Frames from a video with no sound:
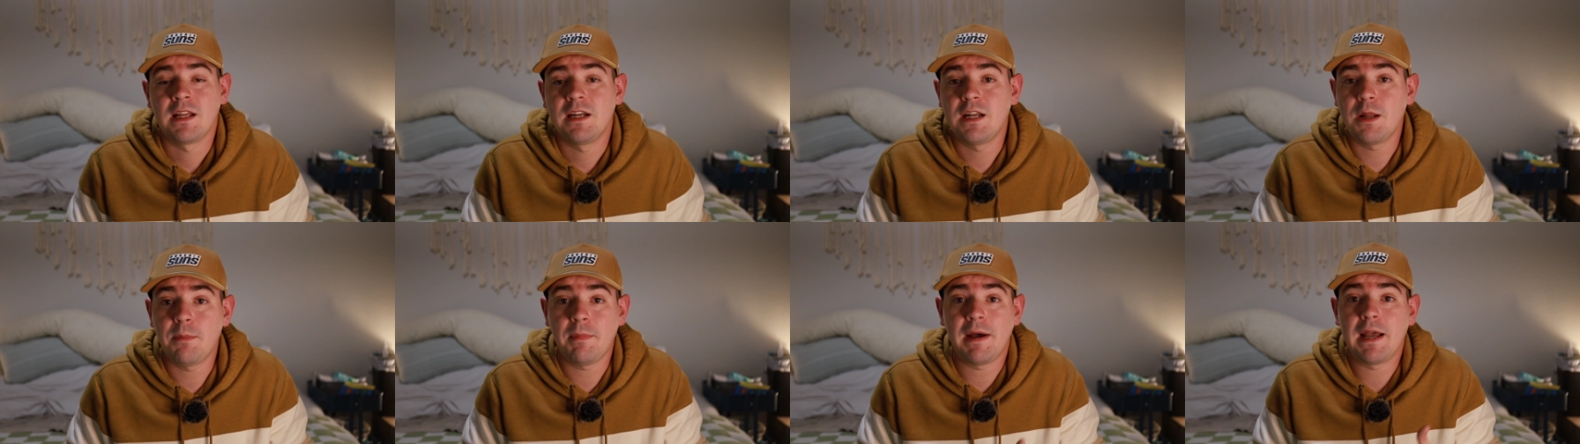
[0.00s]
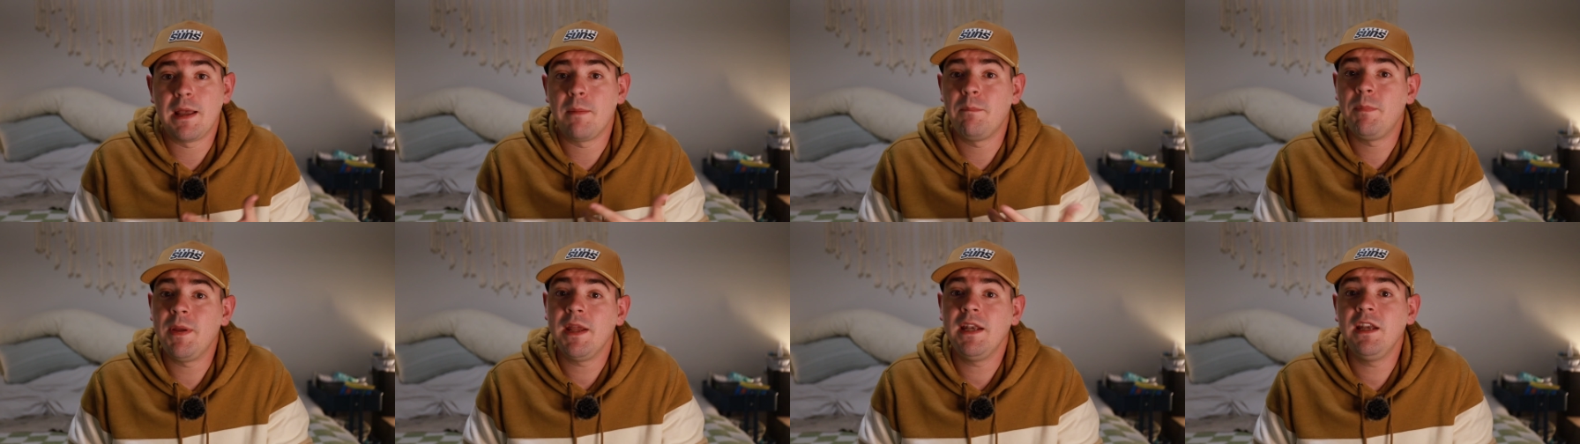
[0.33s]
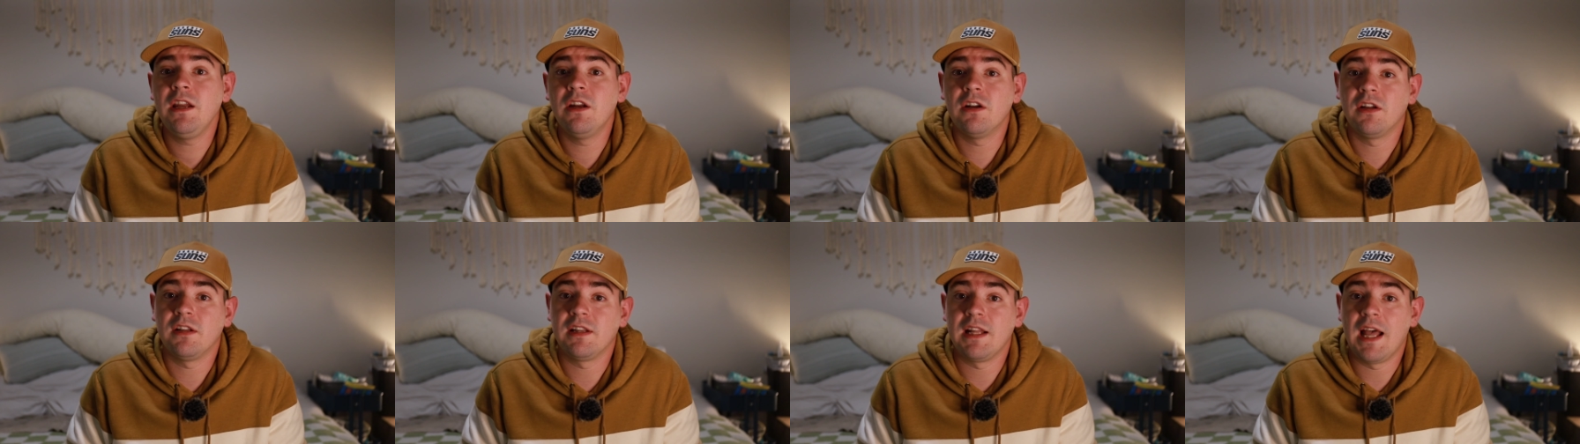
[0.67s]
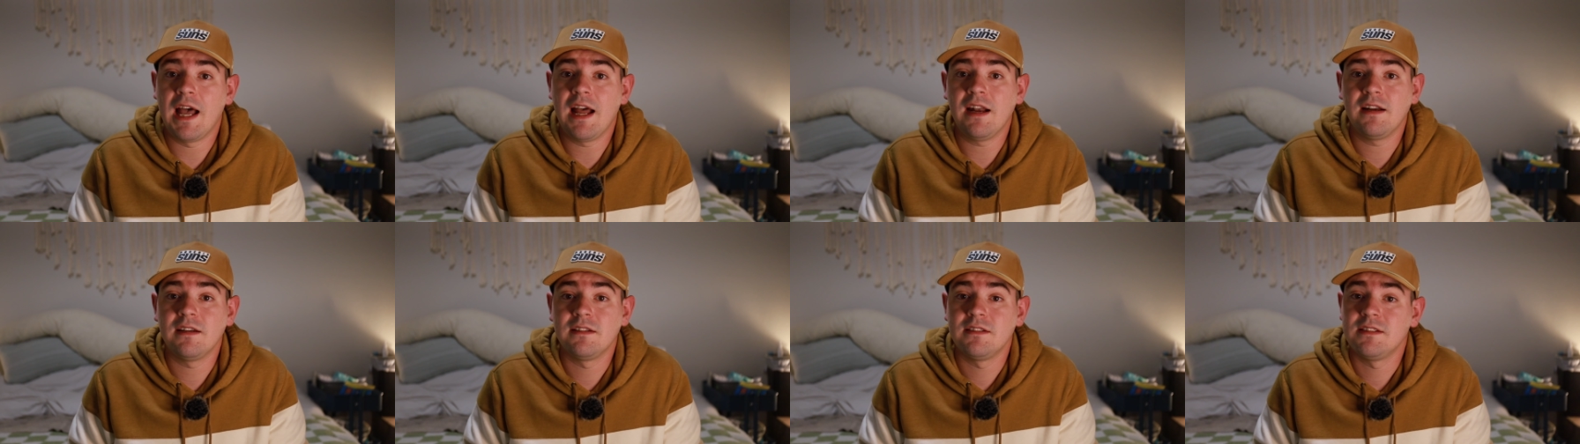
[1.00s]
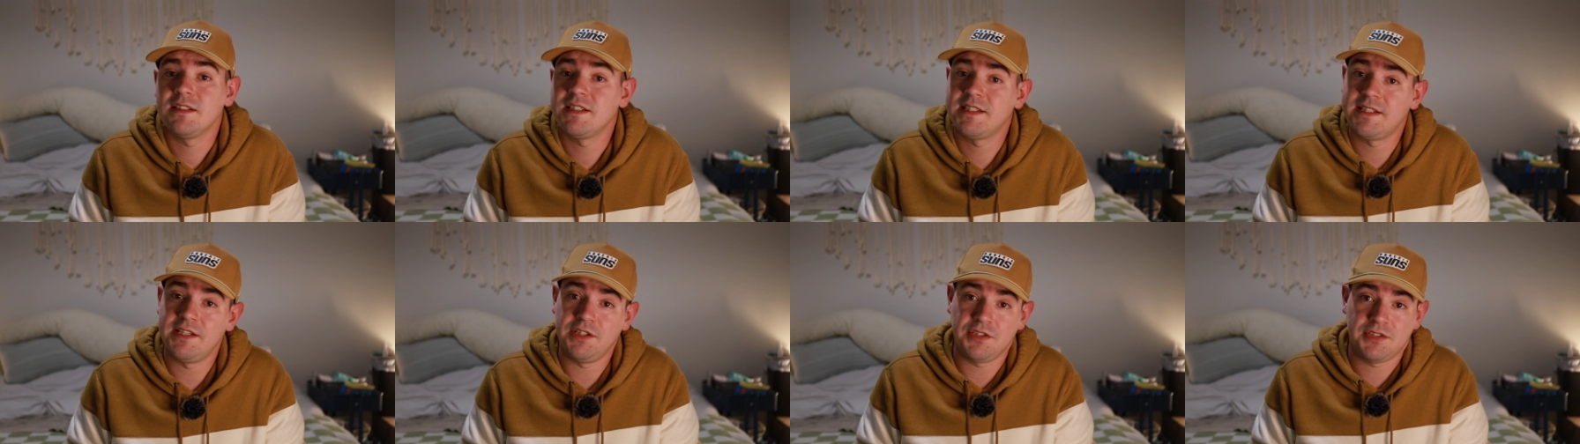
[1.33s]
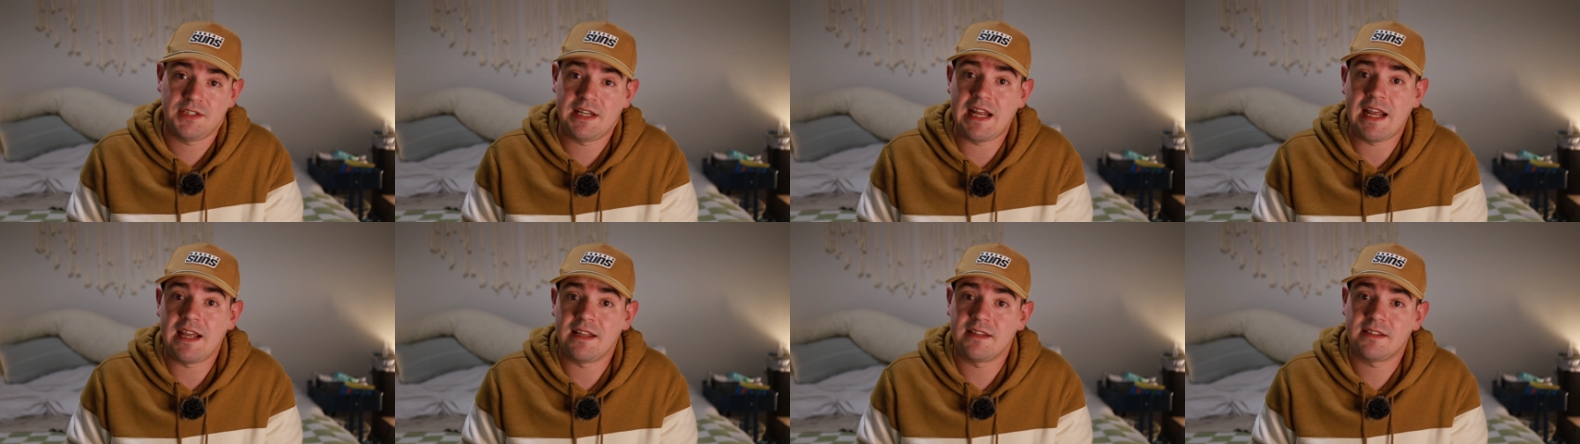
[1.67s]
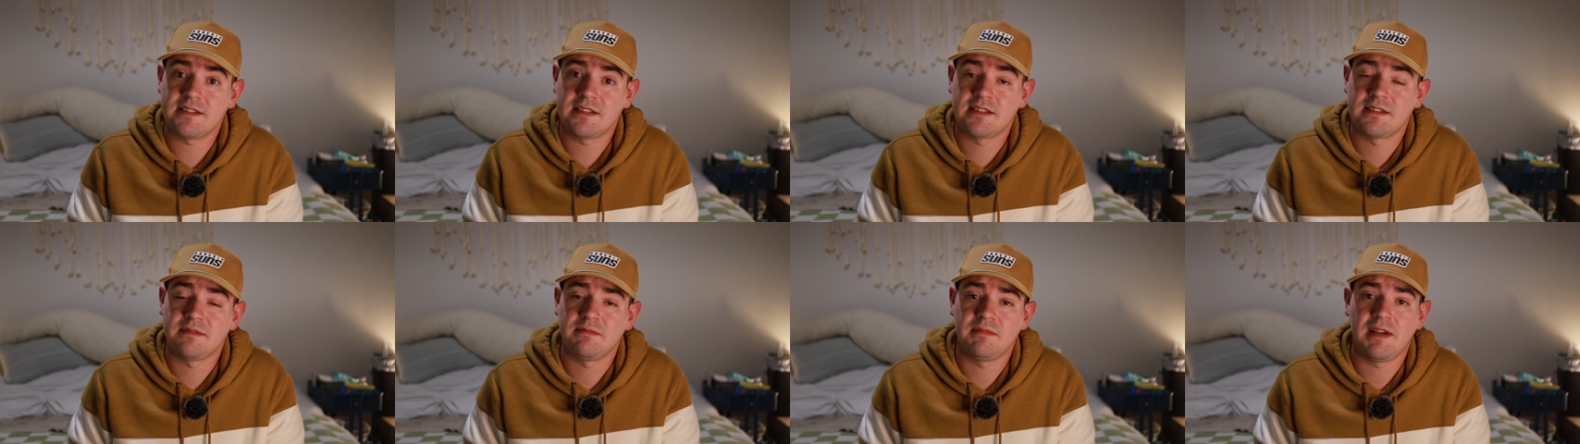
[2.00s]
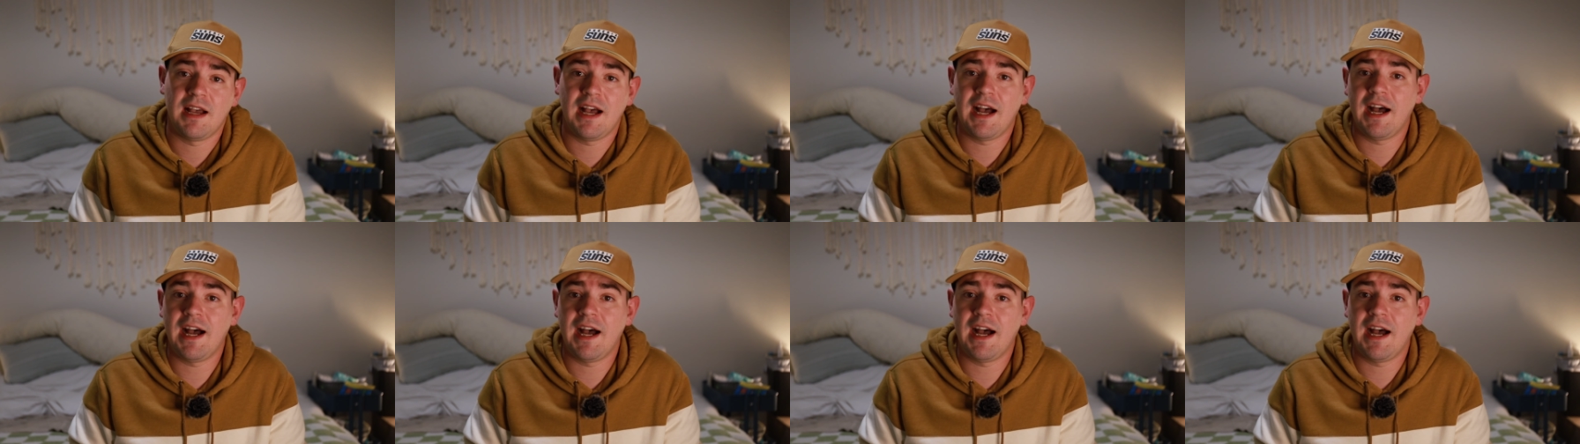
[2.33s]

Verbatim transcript: Now my opinion on that still stands.